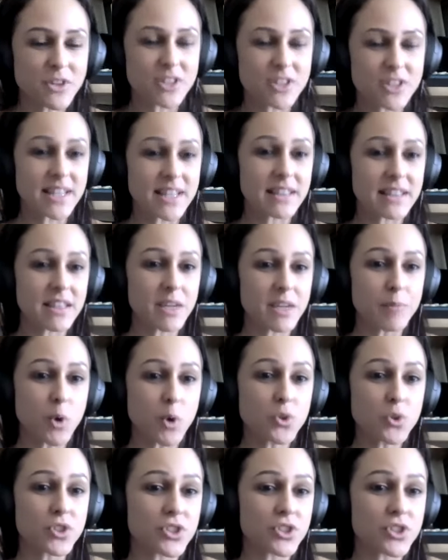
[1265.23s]
Because then the
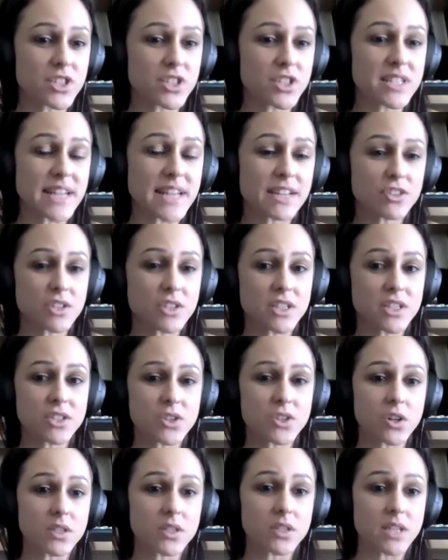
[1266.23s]
emotions just naturally
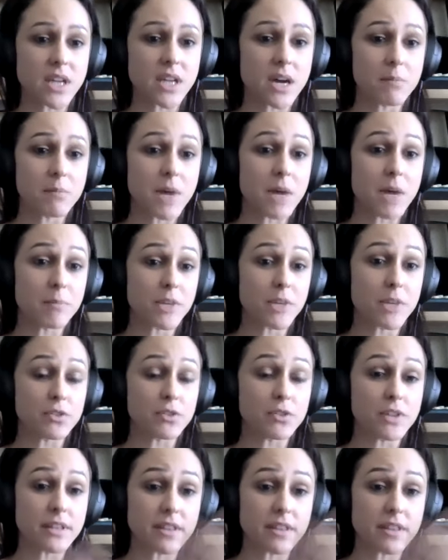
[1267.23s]
start to come up, and
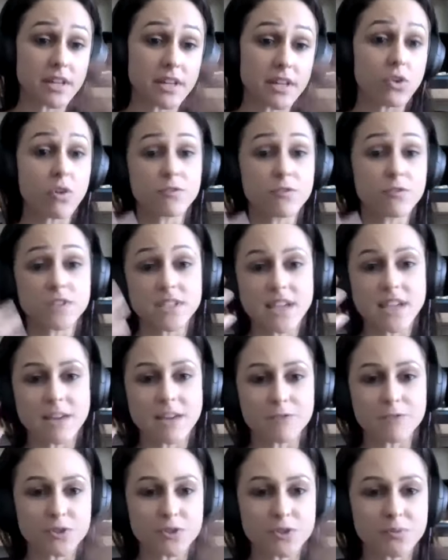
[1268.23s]
then you obviously
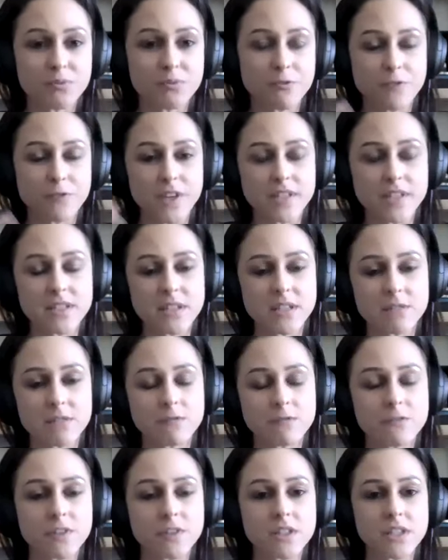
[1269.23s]
have to face it
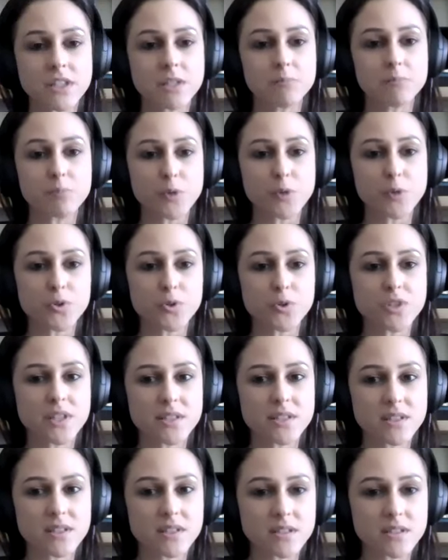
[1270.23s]
and feel it and
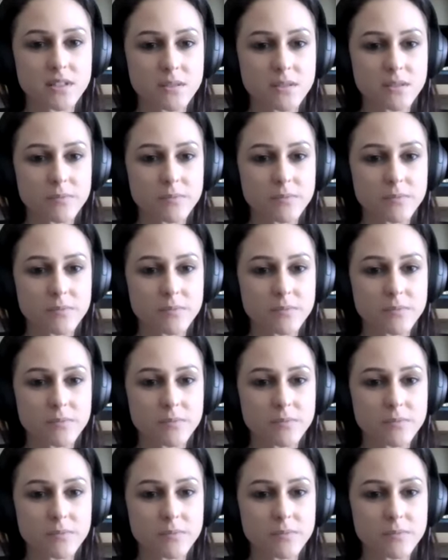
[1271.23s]
process it.